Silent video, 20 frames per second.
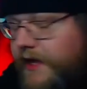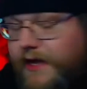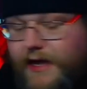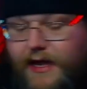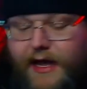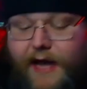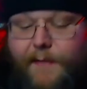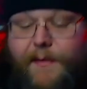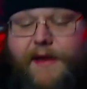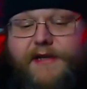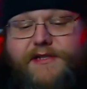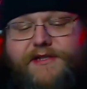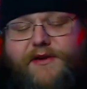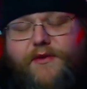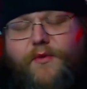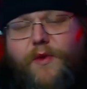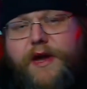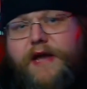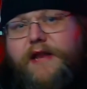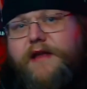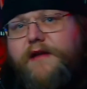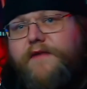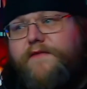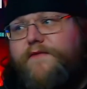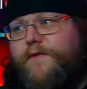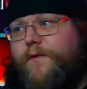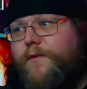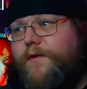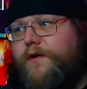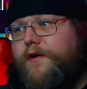I'm also waiting
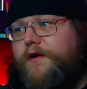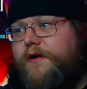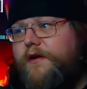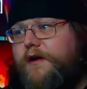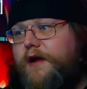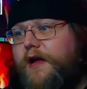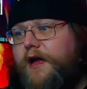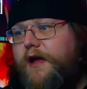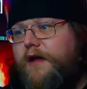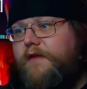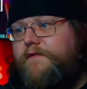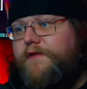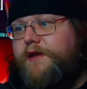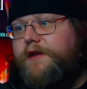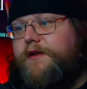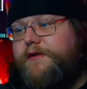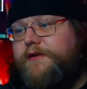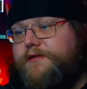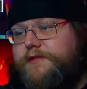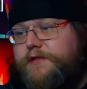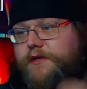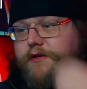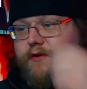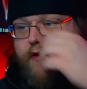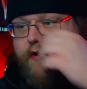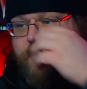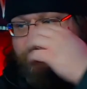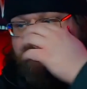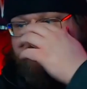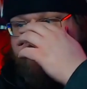for Vinegar
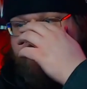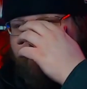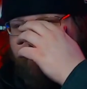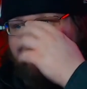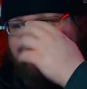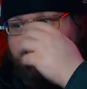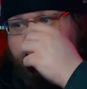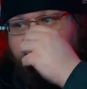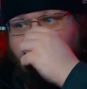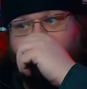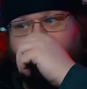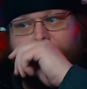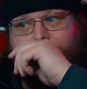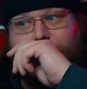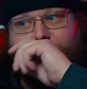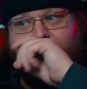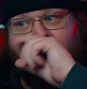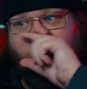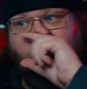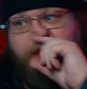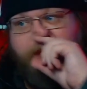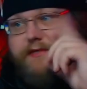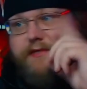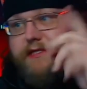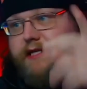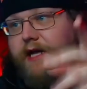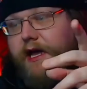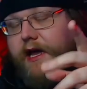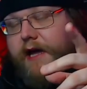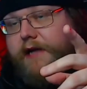Syndrome to reopen their
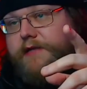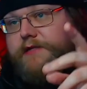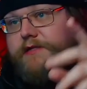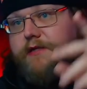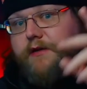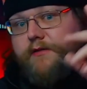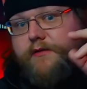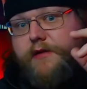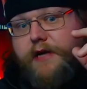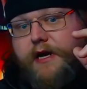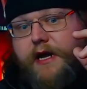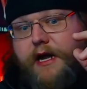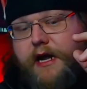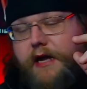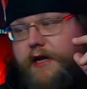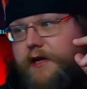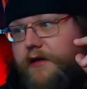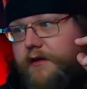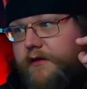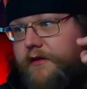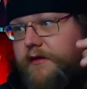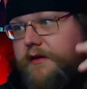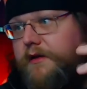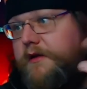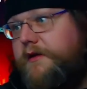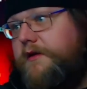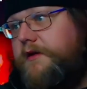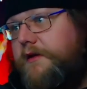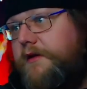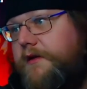website so that I can
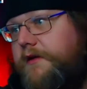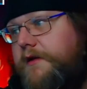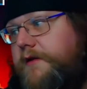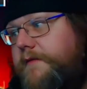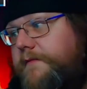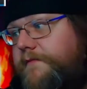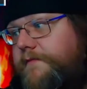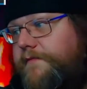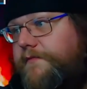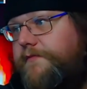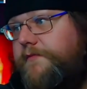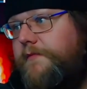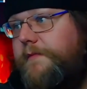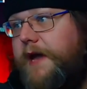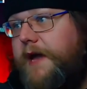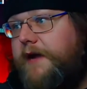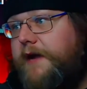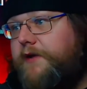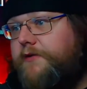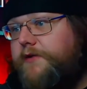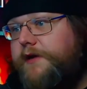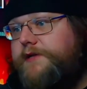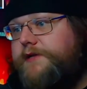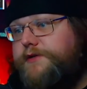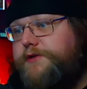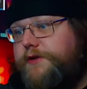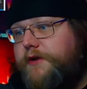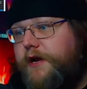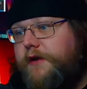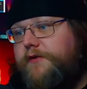buy
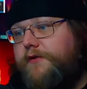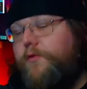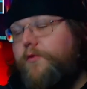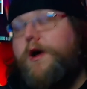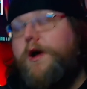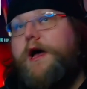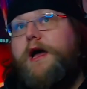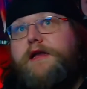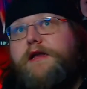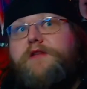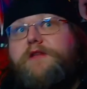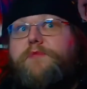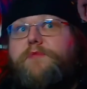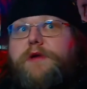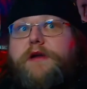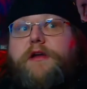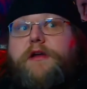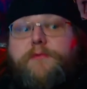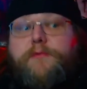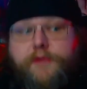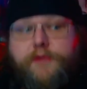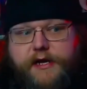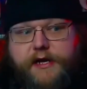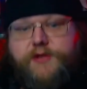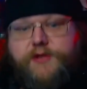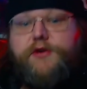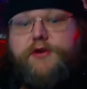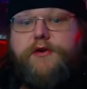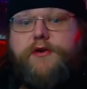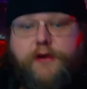Creature. I don't know why I didn't pick up
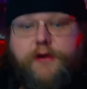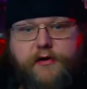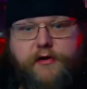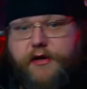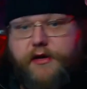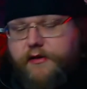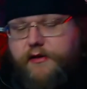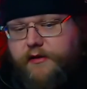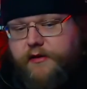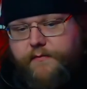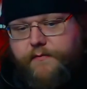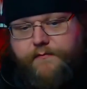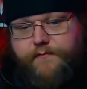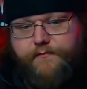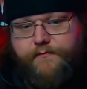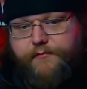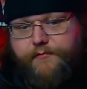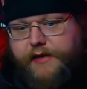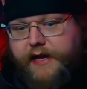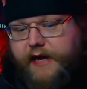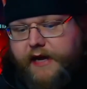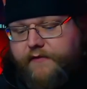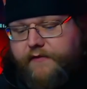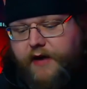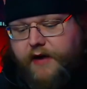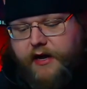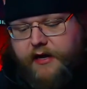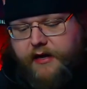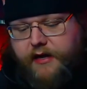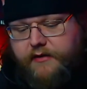Creature during the Black
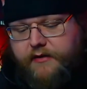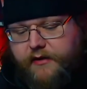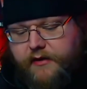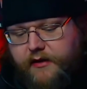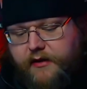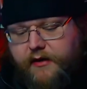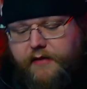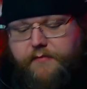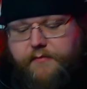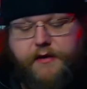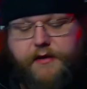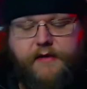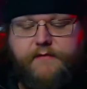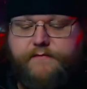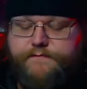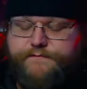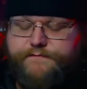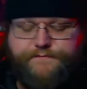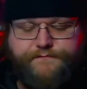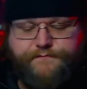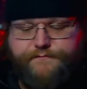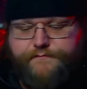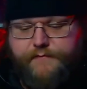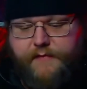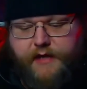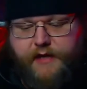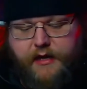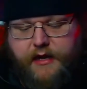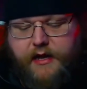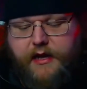Friday thing, but
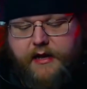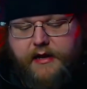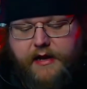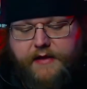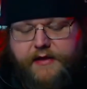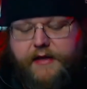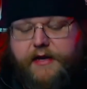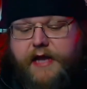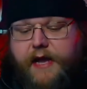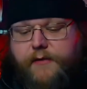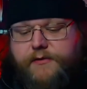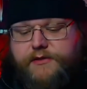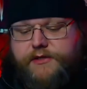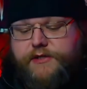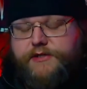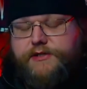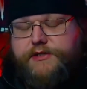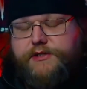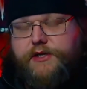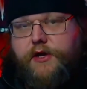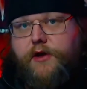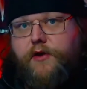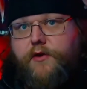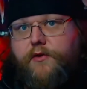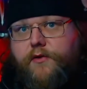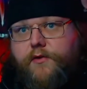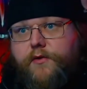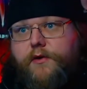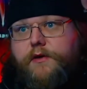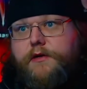I think I was just
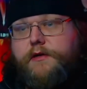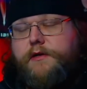so